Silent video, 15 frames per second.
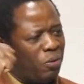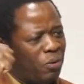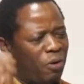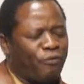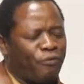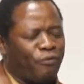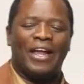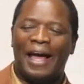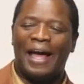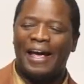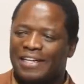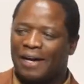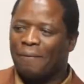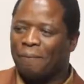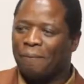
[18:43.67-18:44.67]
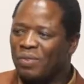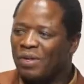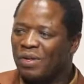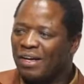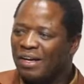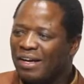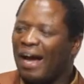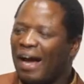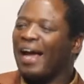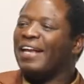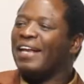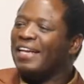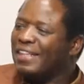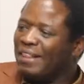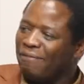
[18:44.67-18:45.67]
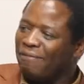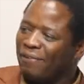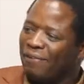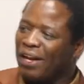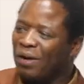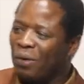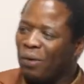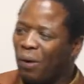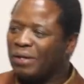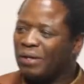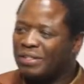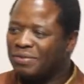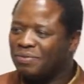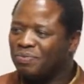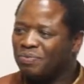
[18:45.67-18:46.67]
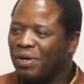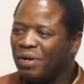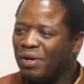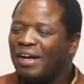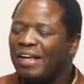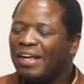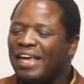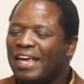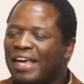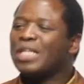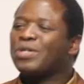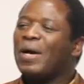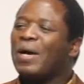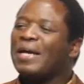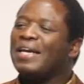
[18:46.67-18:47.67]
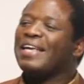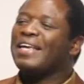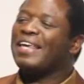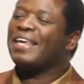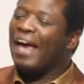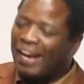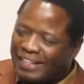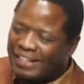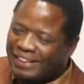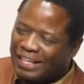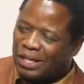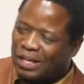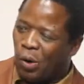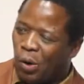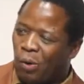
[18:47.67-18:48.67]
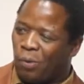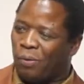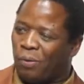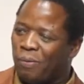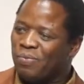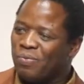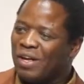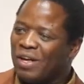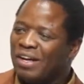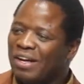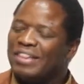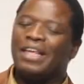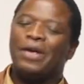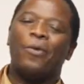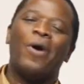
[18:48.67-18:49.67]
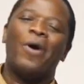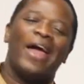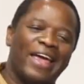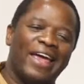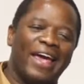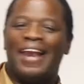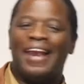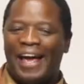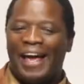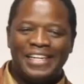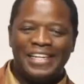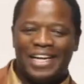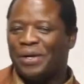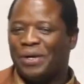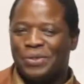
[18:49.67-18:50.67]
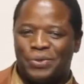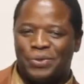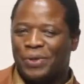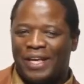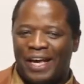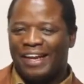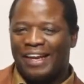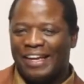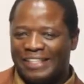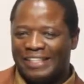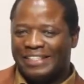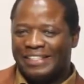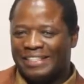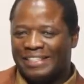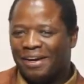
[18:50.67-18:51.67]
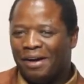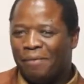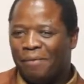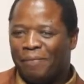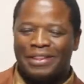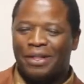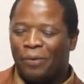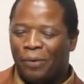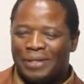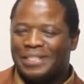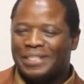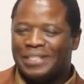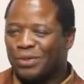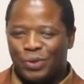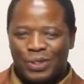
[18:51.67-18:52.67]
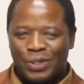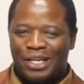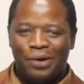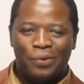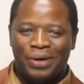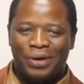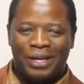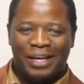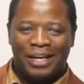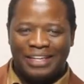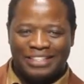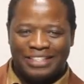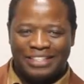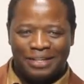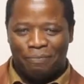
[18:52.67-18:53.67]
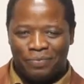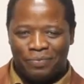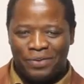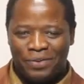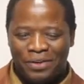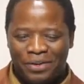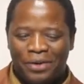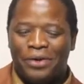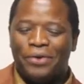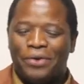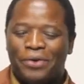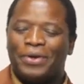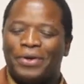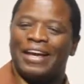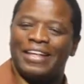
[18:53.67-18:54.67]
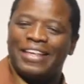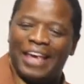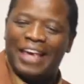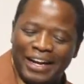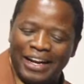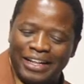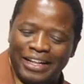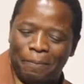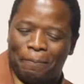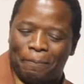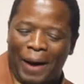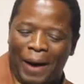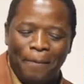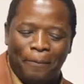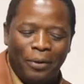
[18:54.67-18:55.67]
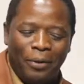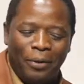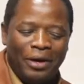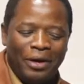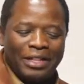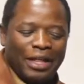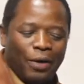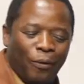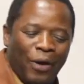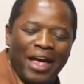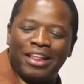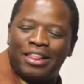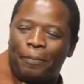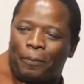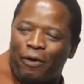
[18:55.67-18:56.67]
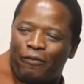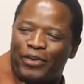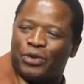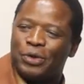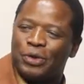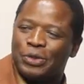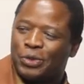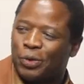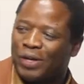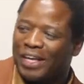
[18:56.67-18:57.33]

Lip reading: of Elijah, I need the very God. He actually carried the cloak the way Elijah used to carry it, but the waters were still looking at him. You can carry the Bible the way the prophet used to